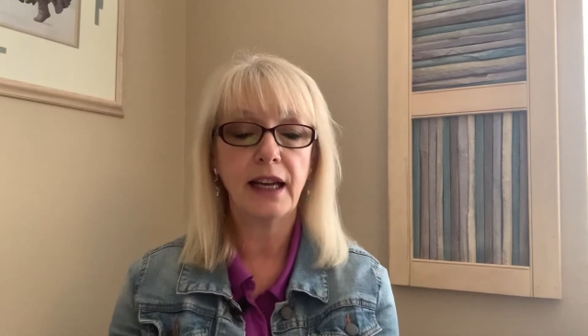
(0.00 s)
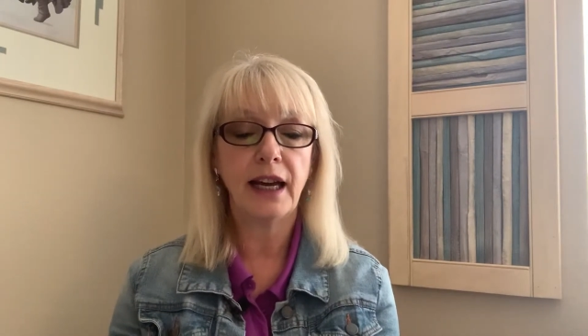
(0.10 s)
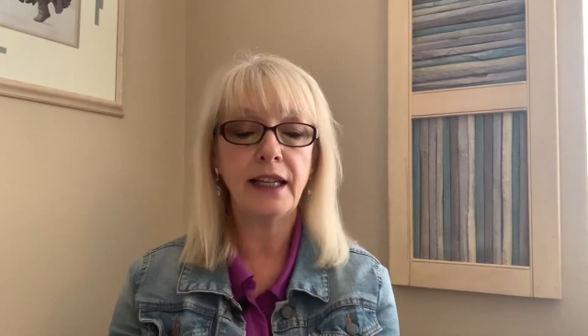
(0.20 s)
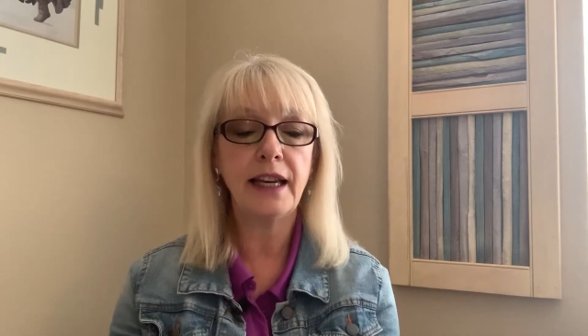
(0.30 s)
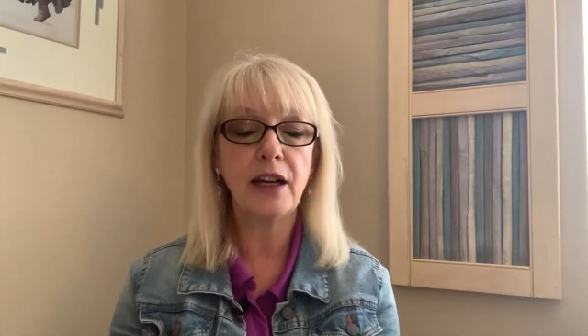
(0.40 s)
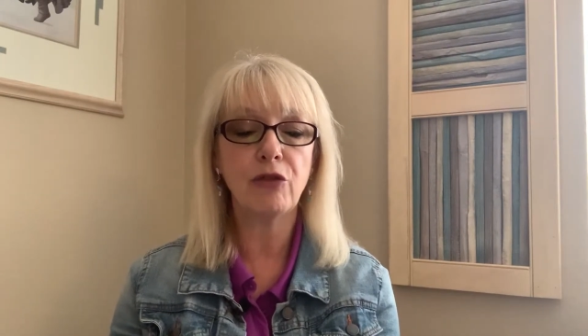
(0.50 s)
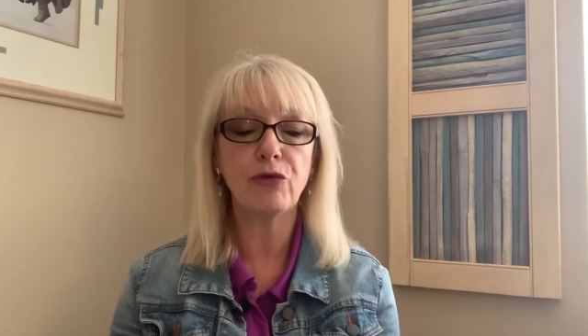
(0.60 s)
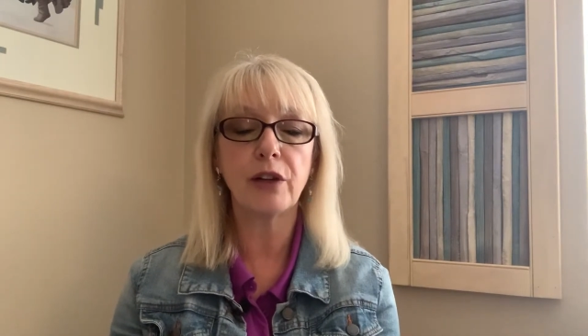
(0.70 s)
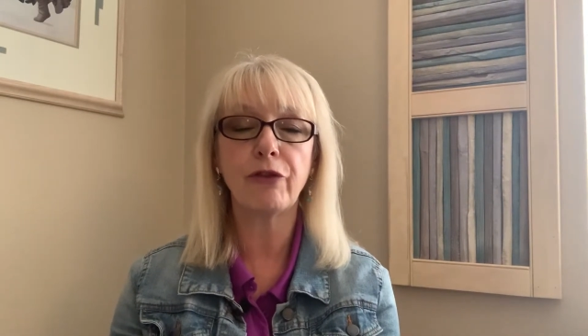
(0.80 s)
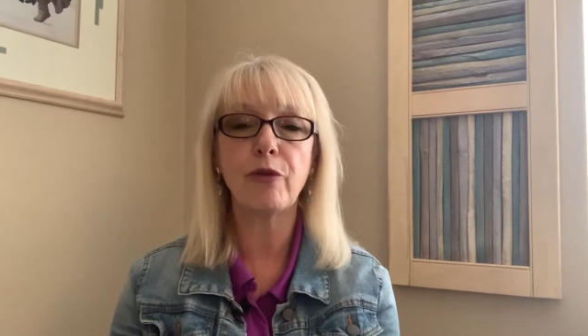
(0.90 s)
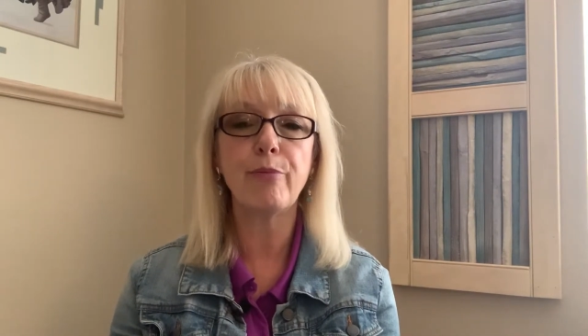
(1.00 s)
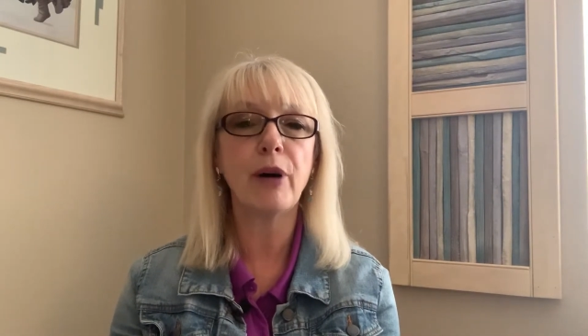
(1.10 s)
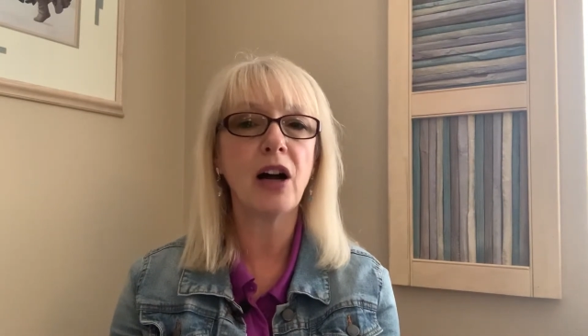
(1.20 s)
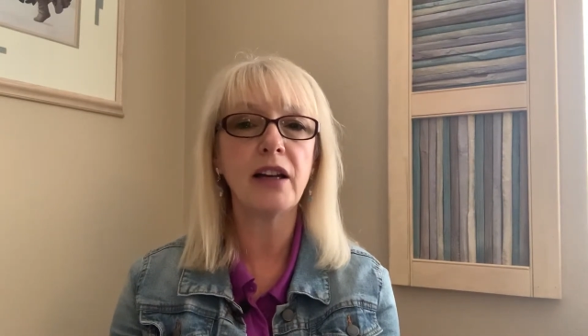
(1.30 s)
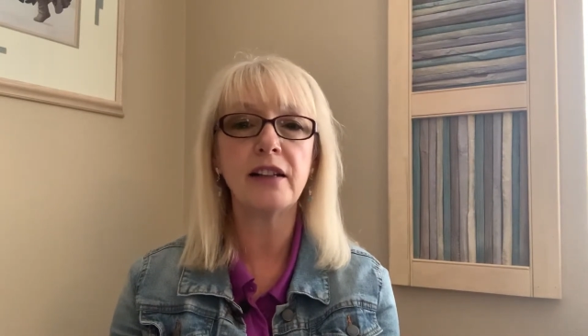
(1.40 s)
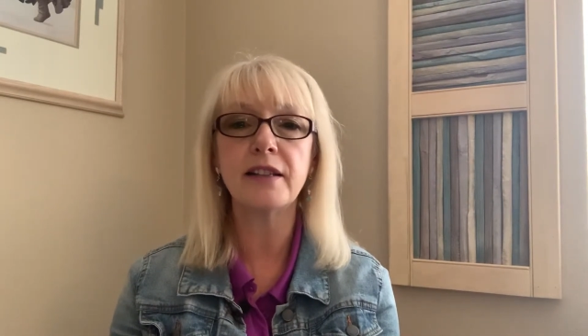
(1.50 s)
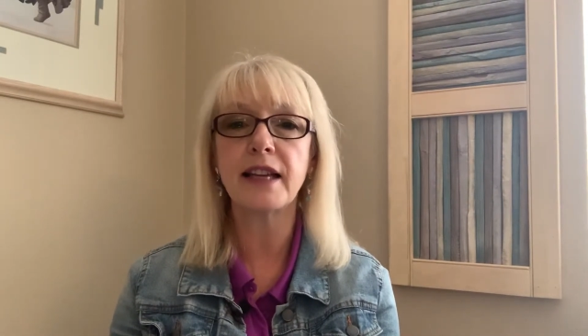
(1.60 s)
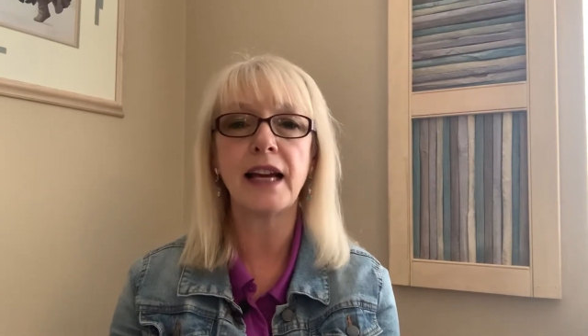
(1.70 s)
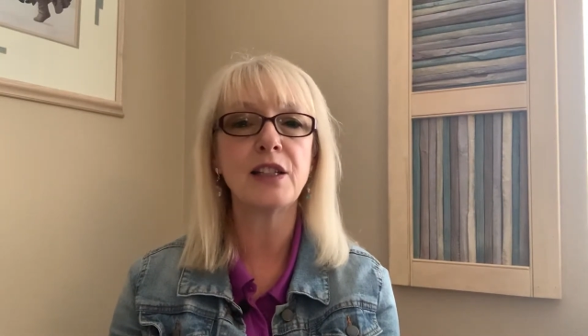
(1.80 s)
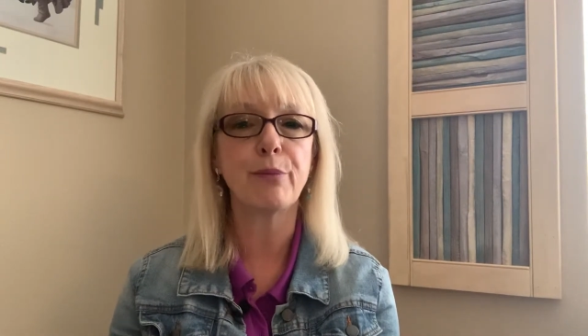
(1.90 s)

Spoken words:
and he can run for miles and